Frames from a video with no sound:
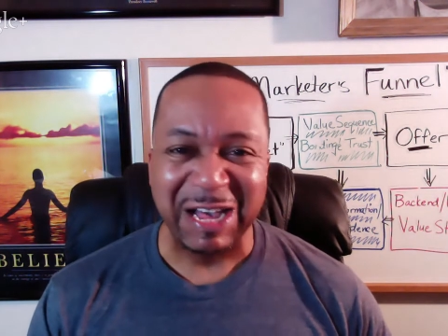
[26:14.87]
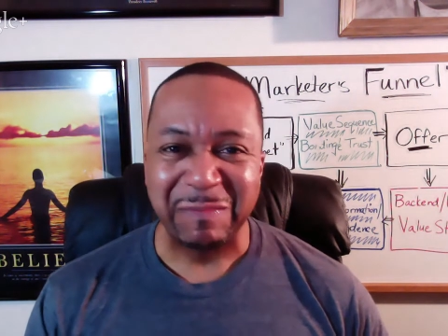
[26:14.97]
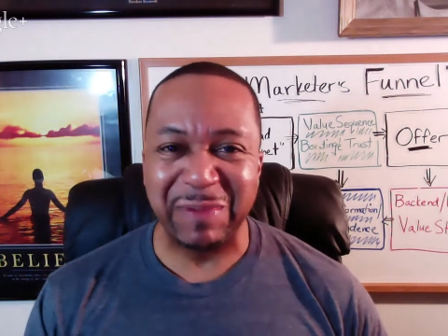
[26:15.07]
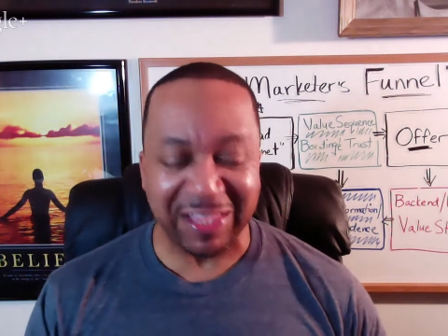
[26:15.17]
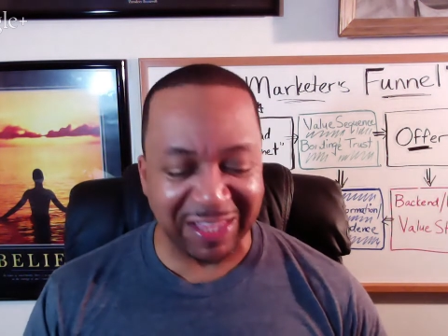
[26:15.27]

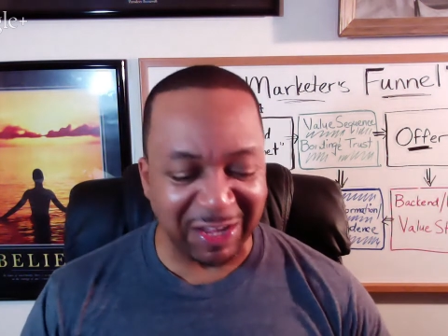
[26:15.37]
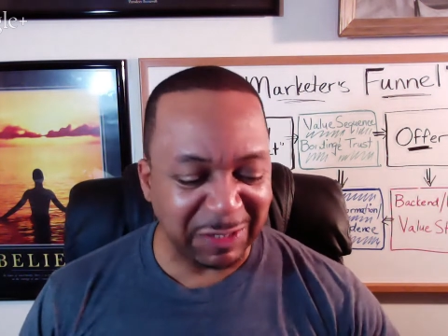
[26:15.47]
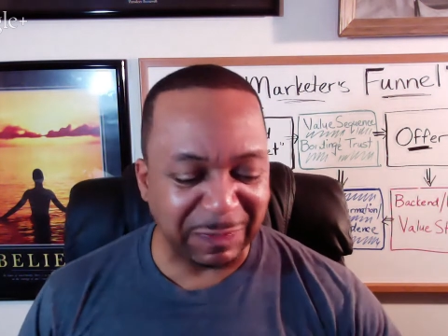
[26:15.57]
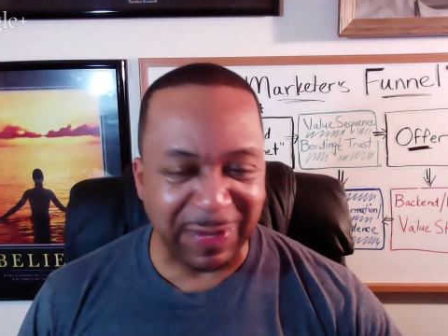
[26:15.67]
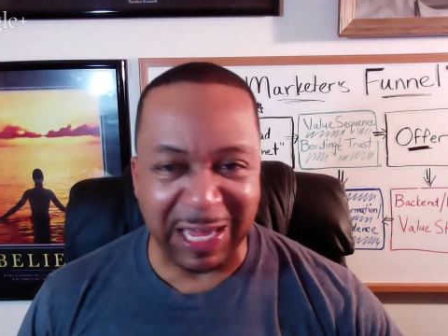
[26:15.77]
But
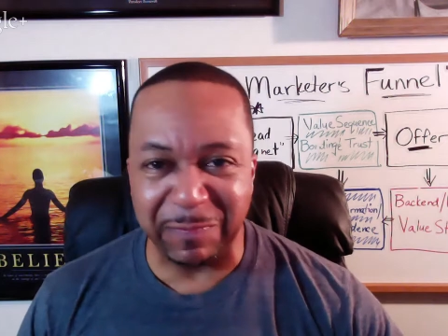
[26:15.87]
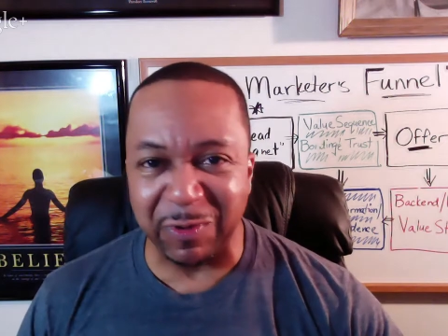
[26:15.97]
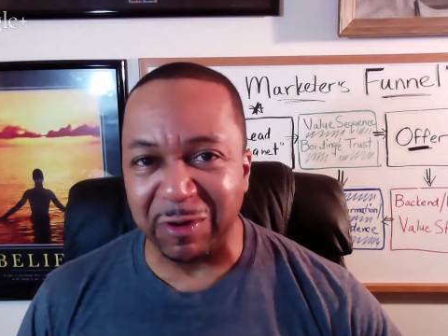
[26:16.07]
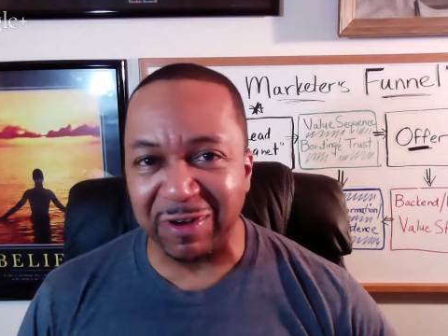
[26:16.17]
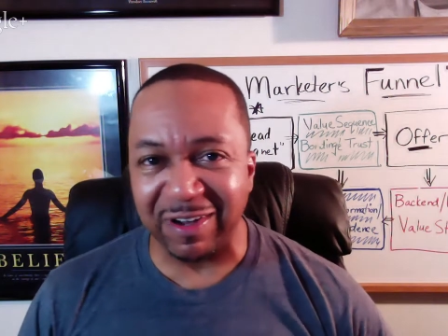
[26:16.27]
those
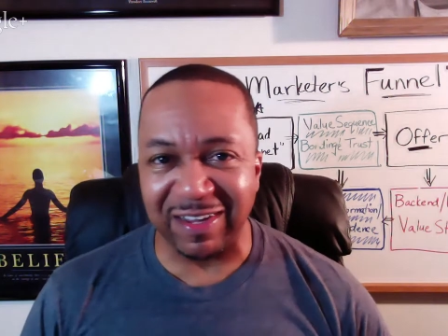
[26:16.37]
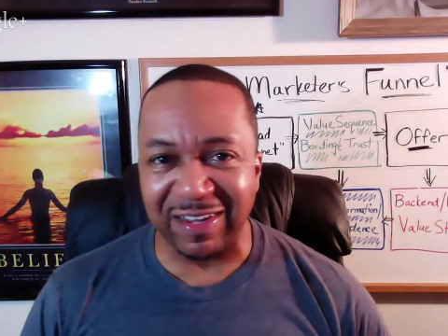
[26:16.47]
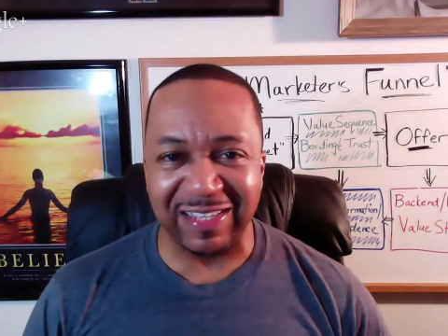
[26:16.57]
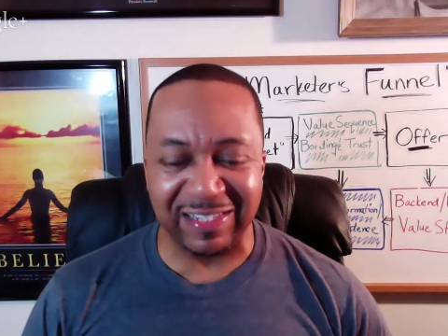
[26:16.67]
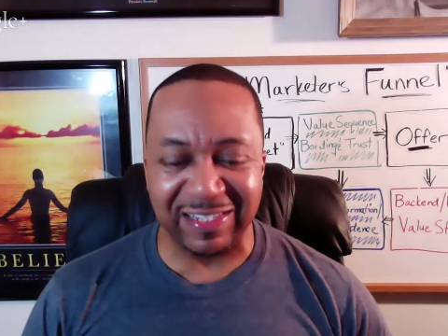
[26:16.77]
people
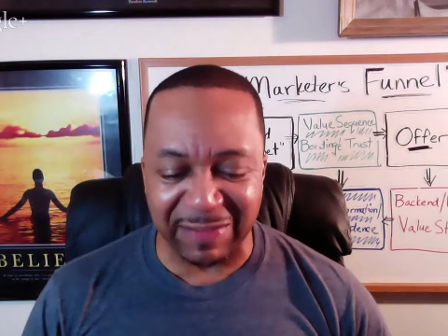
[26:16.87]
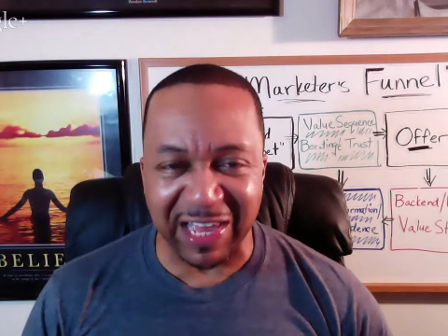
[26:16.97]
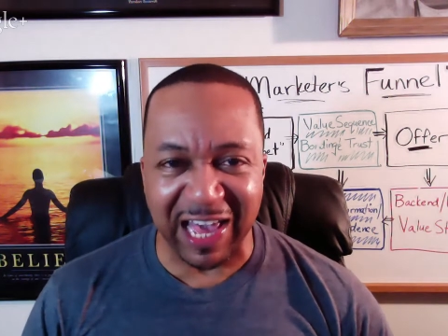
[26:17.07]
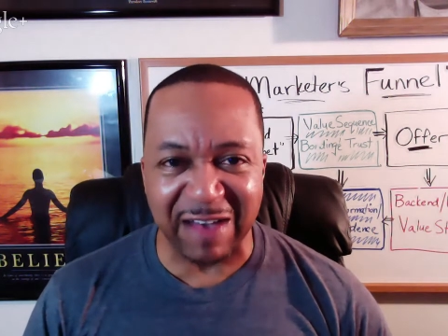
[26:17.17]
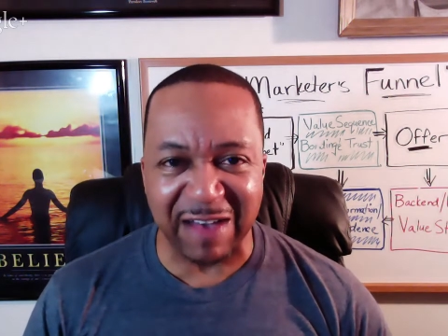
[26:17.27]
seem
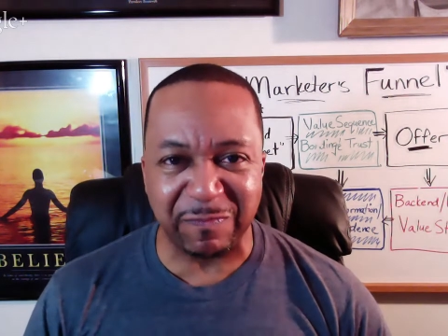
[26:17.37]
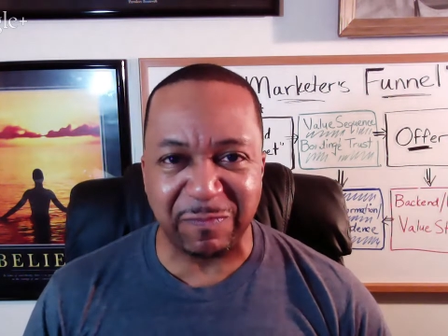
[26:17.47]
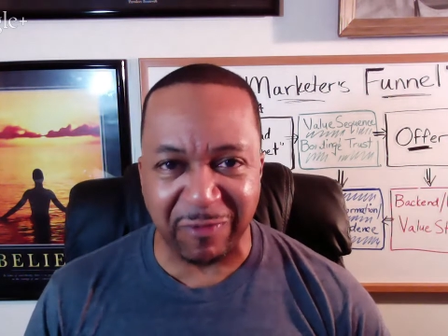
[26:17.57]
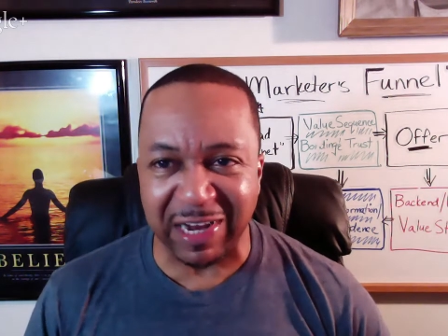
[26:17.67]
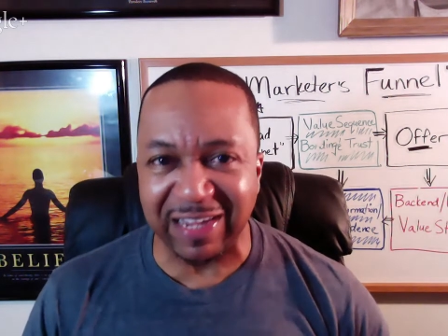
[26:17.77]
to have
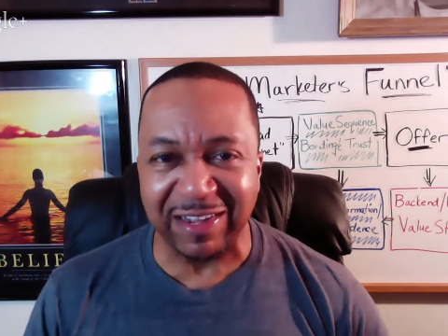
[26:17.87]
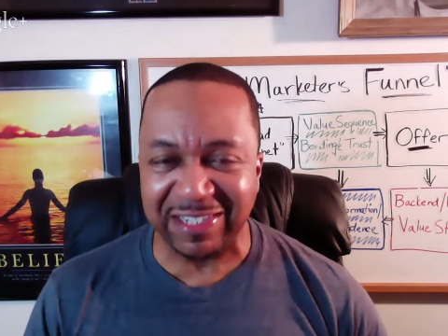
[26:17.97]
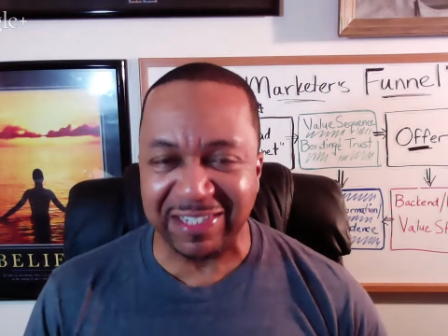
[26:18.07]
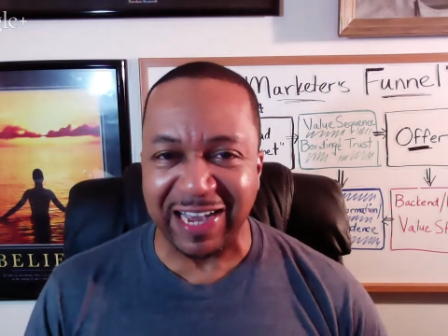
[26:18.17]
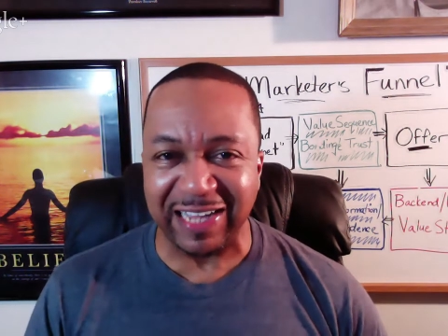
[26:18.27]
pretty
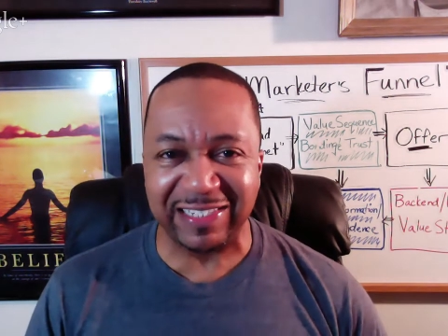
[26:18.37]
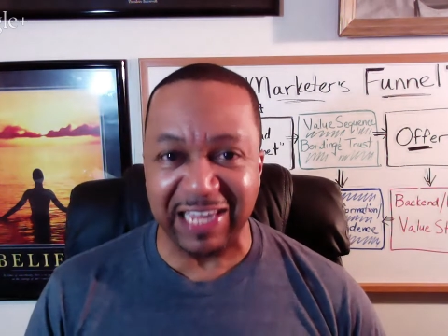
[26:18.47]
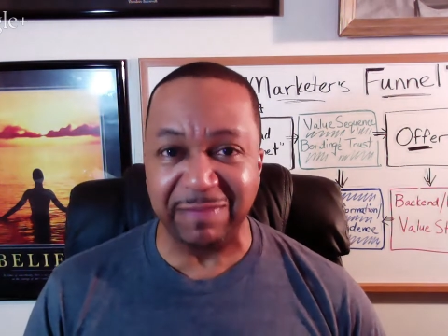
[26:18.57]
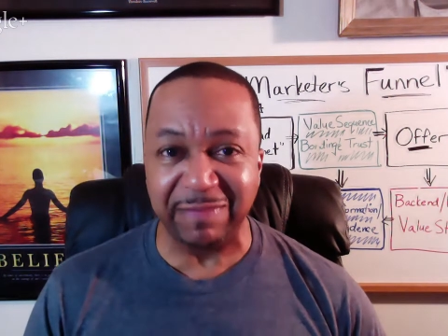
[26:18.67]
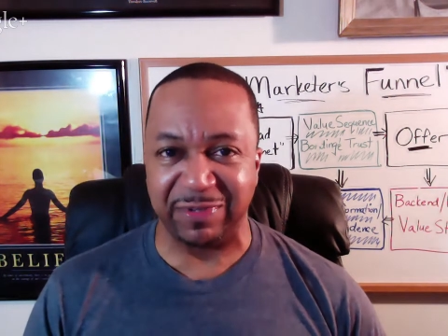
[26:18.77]
good-sized
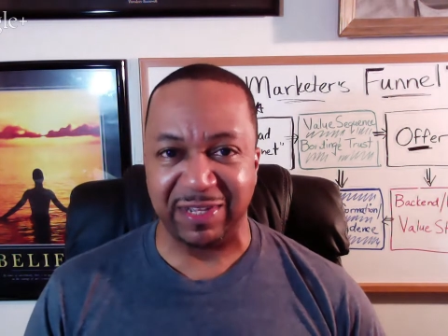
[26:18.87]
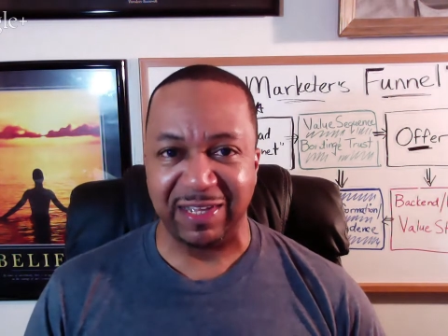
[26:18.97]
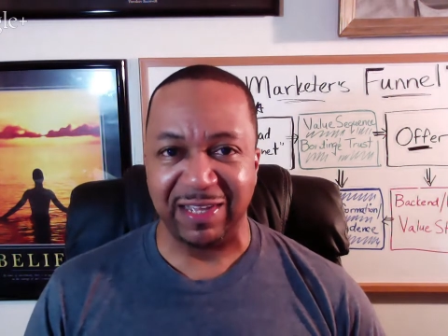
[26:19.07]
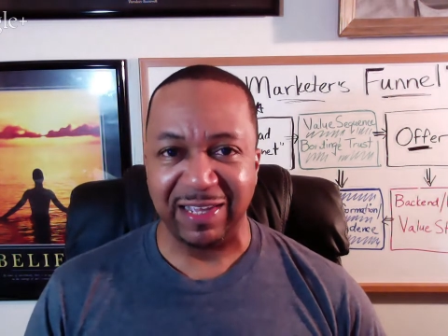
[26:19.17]
teams.